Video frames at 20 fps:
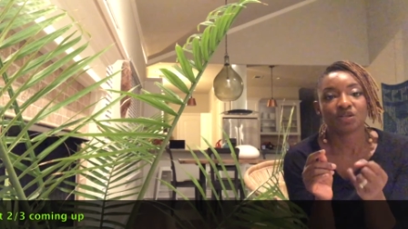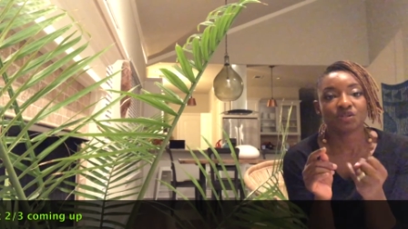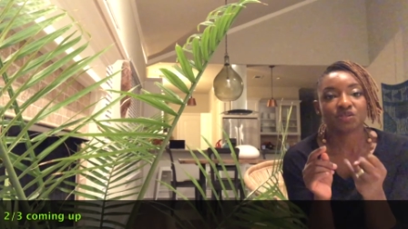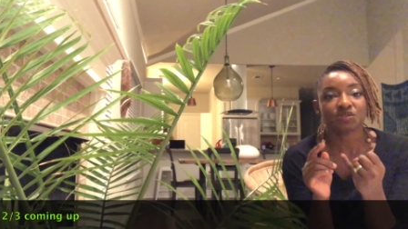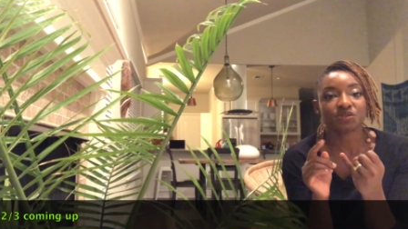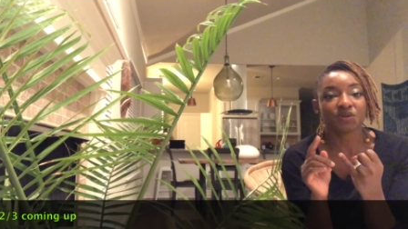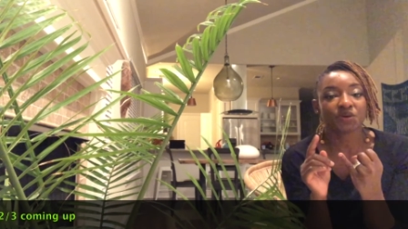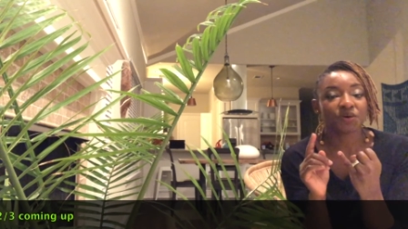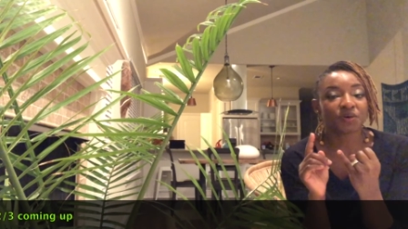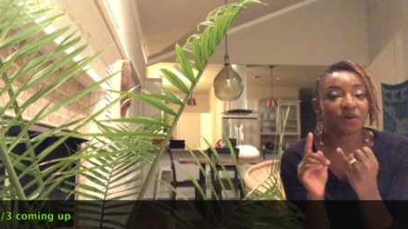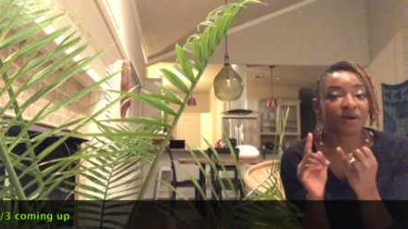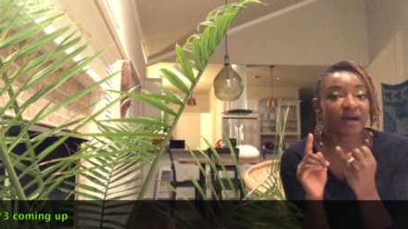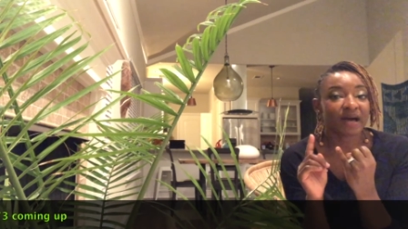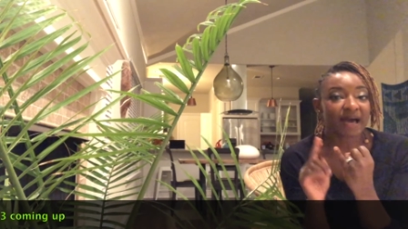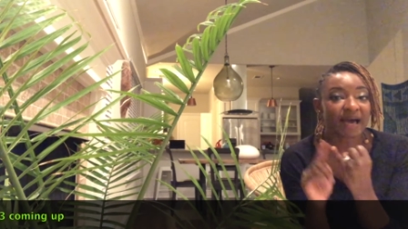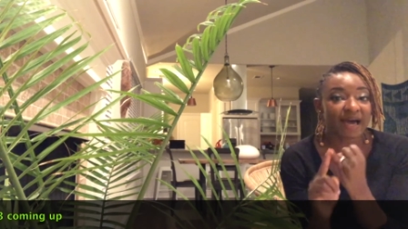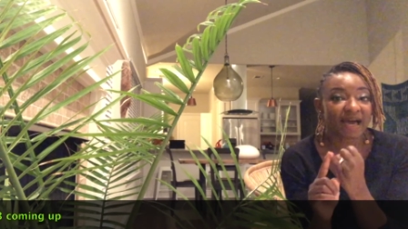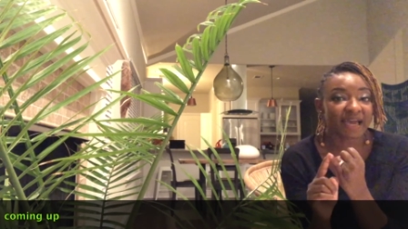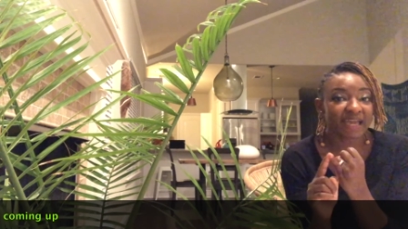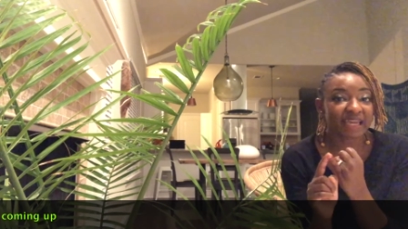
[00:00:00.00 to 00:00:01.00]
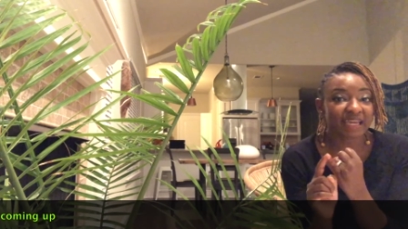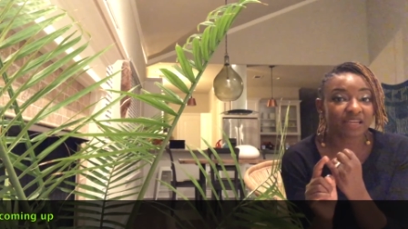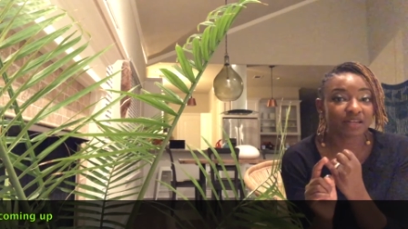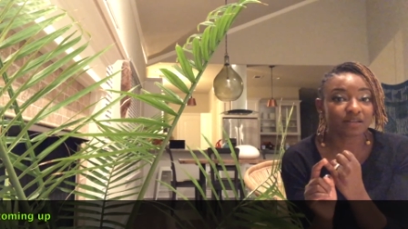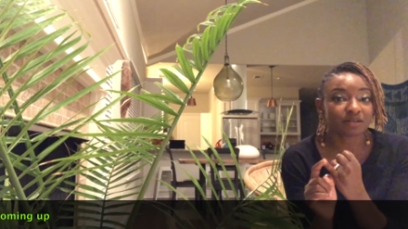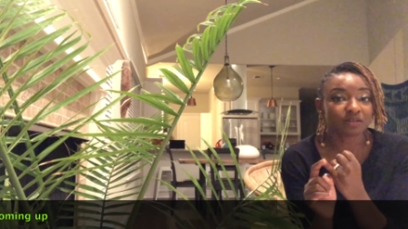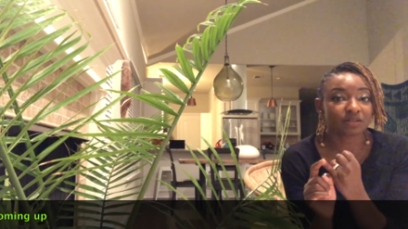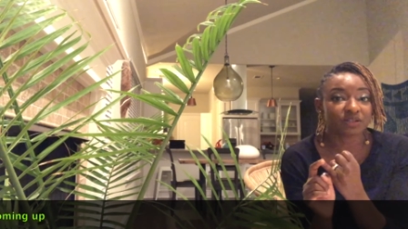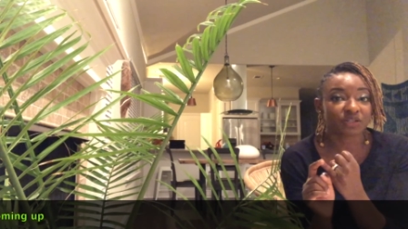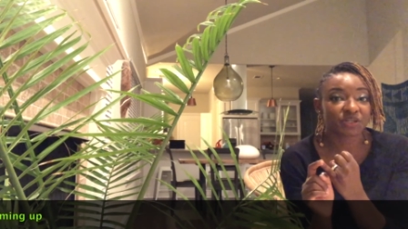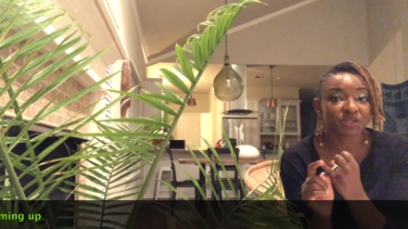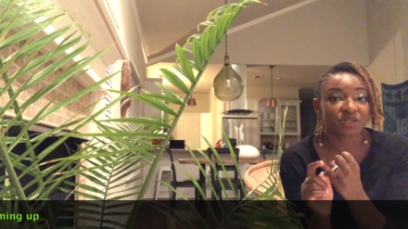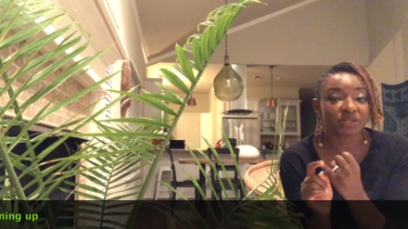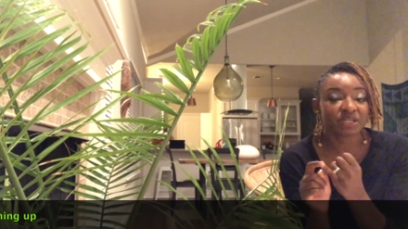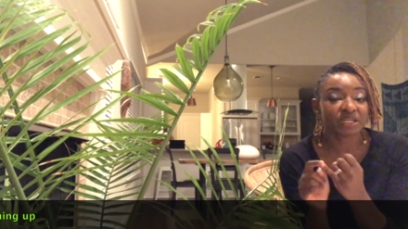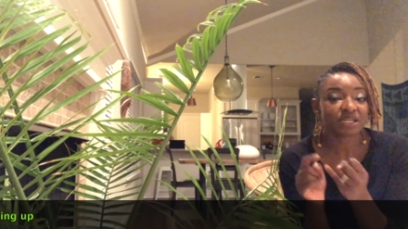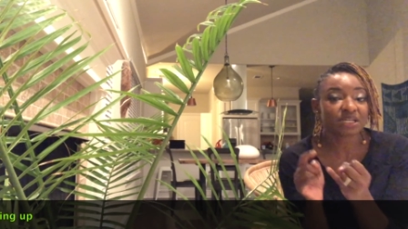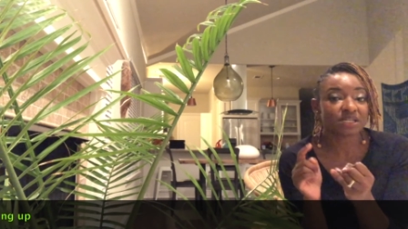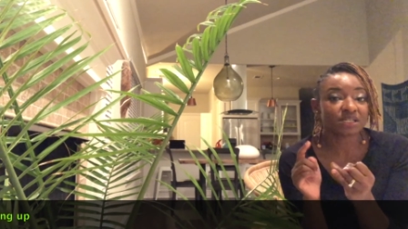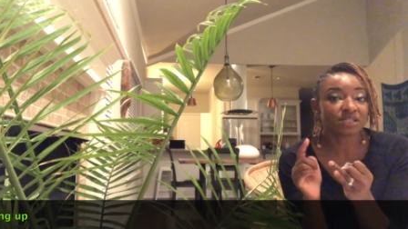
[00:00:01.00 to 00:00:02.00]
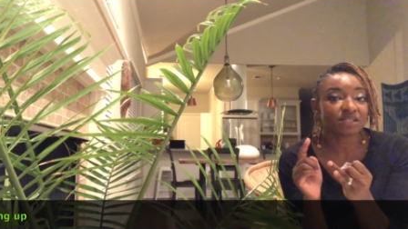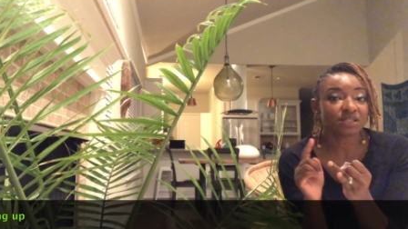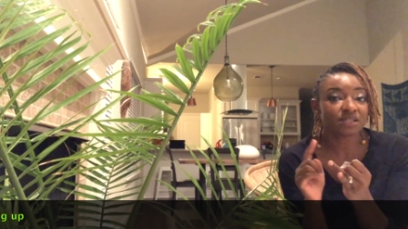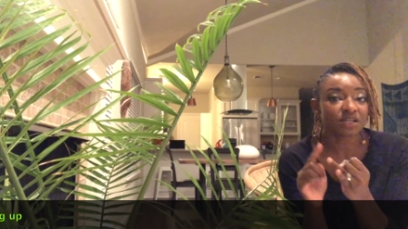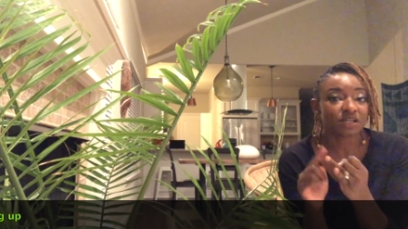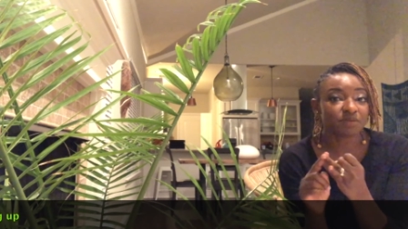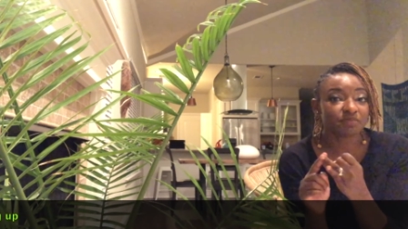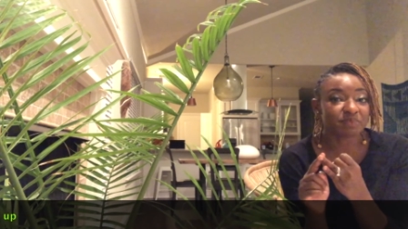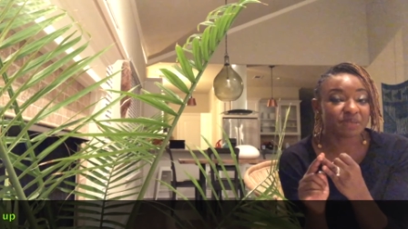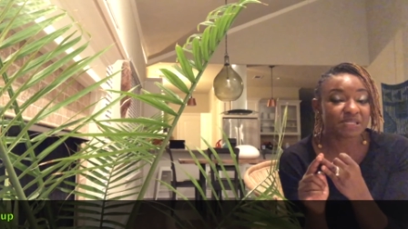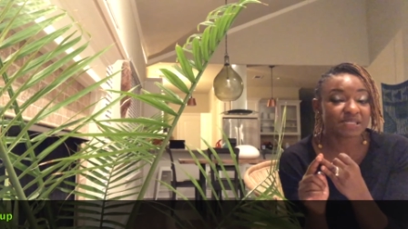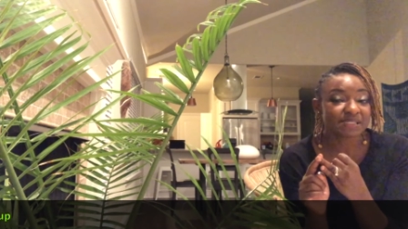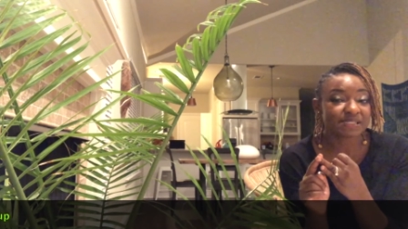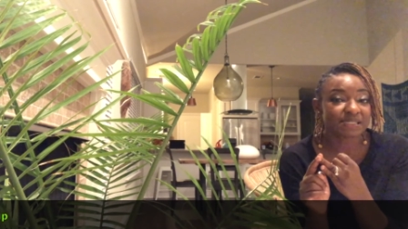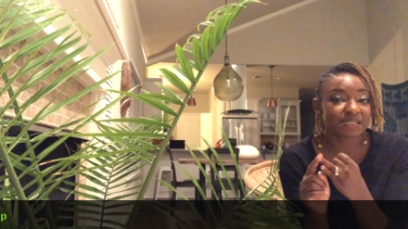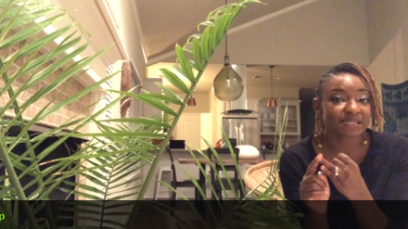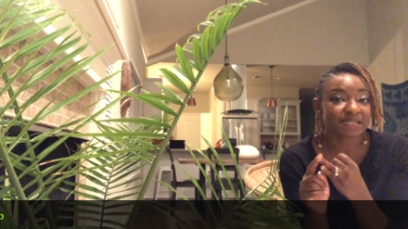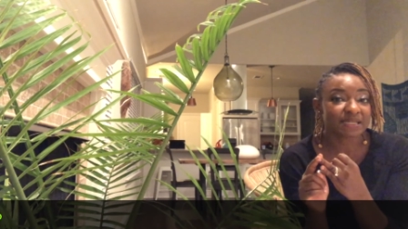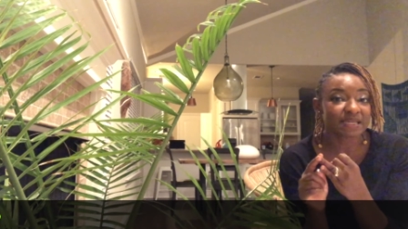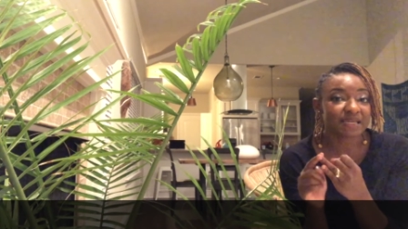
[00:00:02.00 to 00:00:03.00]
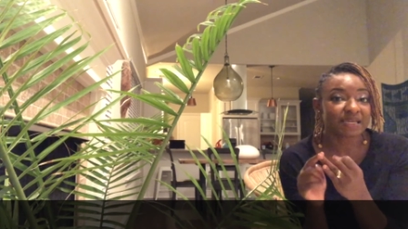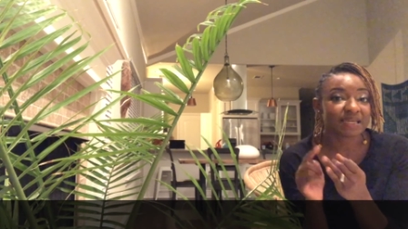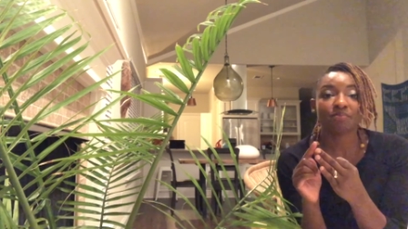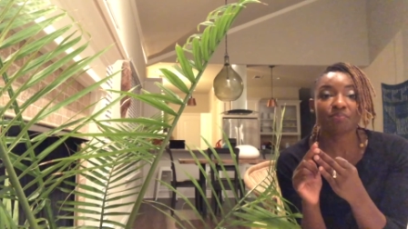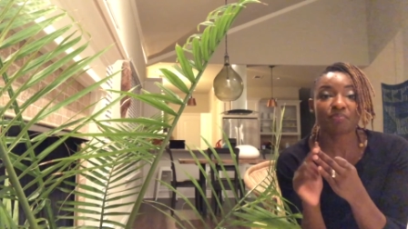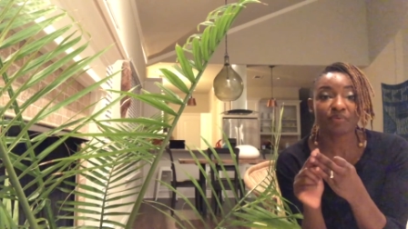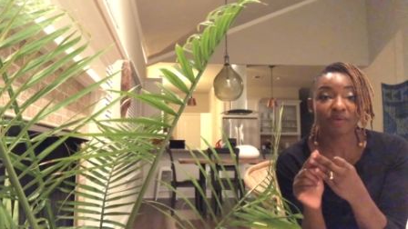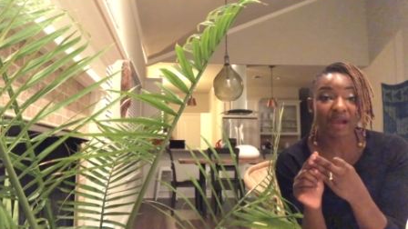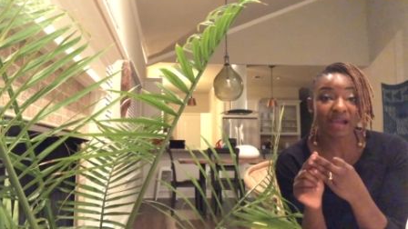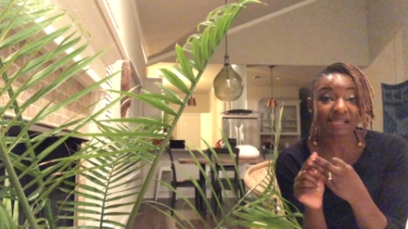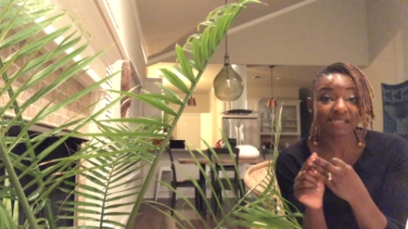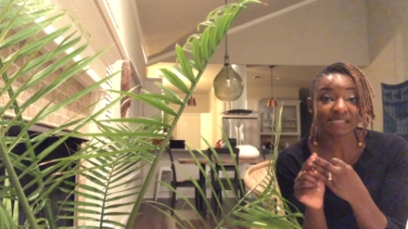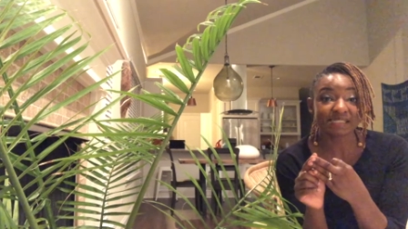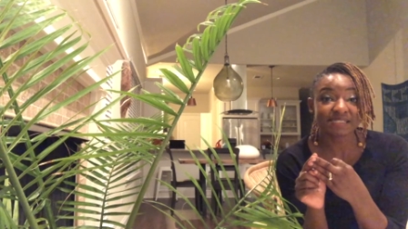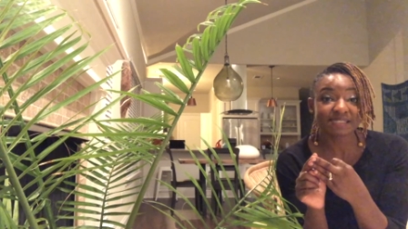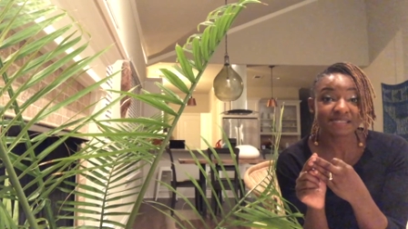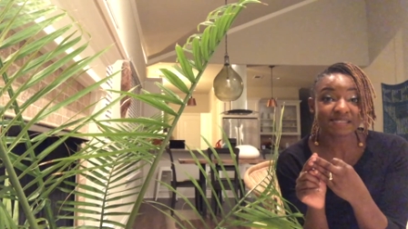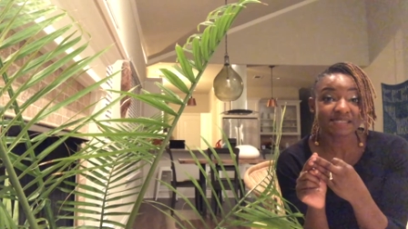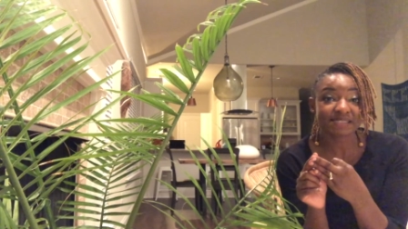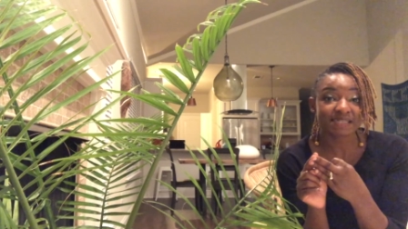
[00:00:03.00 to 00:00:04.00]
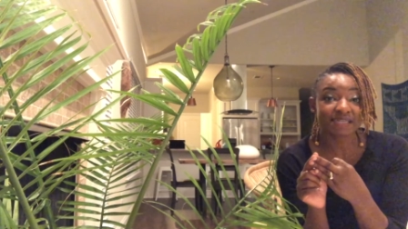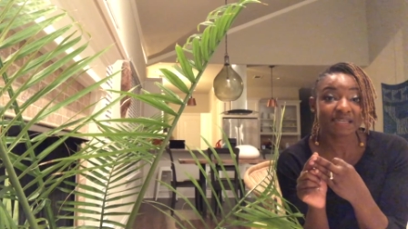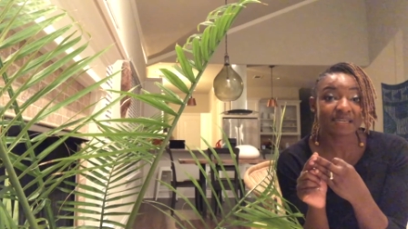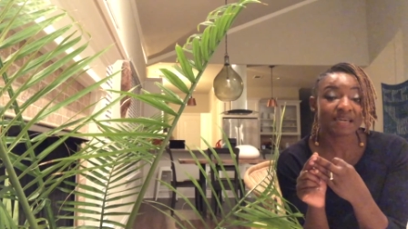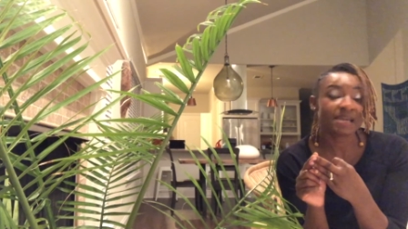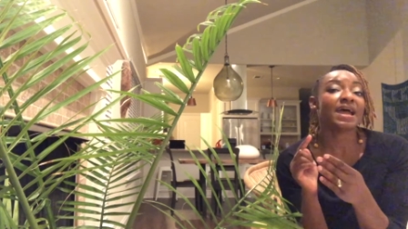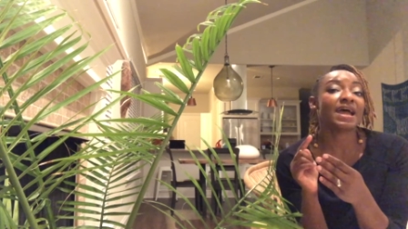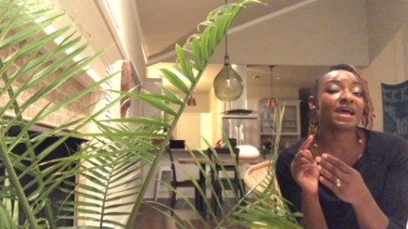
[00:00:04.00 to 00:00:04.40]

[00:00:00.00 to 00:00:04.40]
So hiatal hernia, obesity, pregnancy,